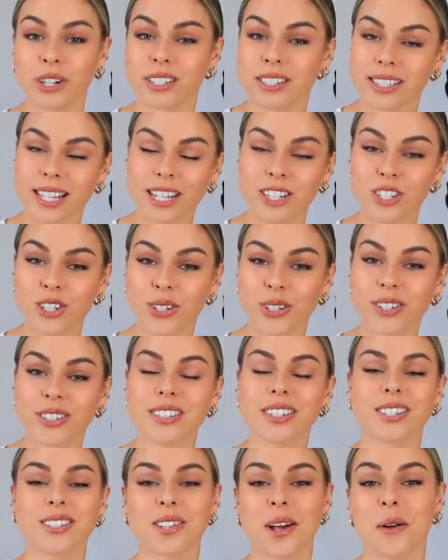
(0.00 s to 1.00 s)

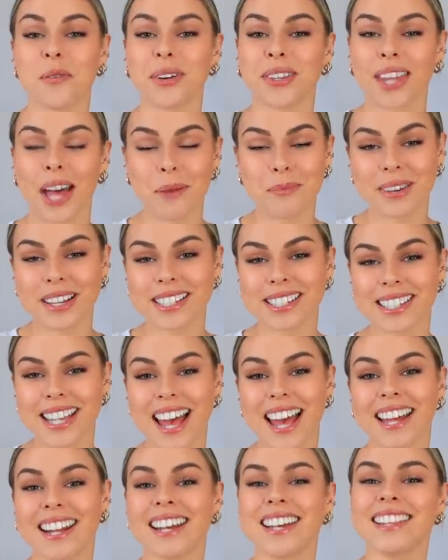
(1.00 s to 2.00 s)
essentials. So with that being
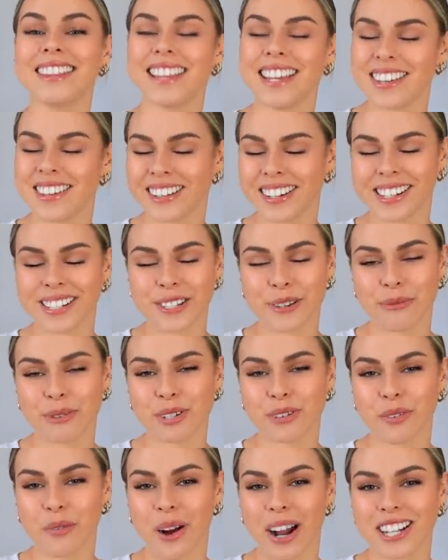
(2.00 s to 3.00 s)
said, thank you guys so
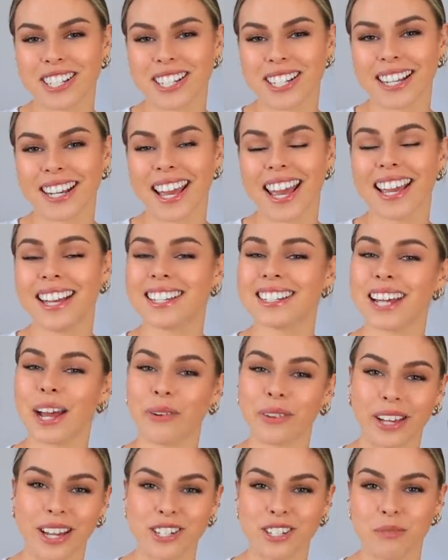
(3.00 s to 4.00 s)
much for watching and I
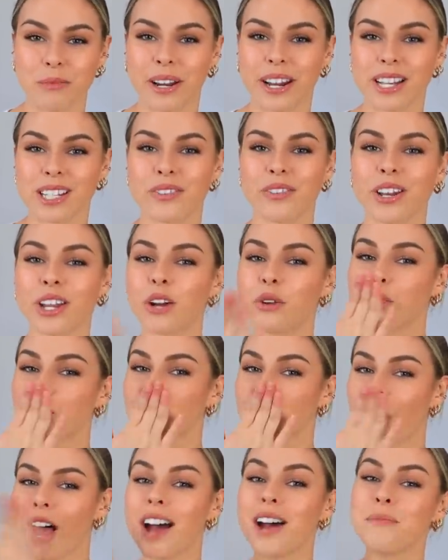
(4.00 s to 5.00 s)
will catch you in my next video.
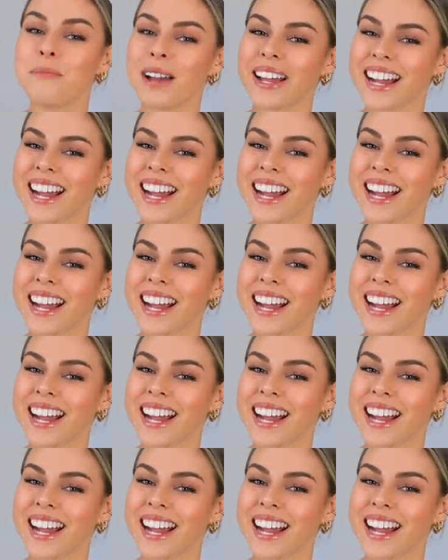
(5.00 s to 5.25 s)
Bye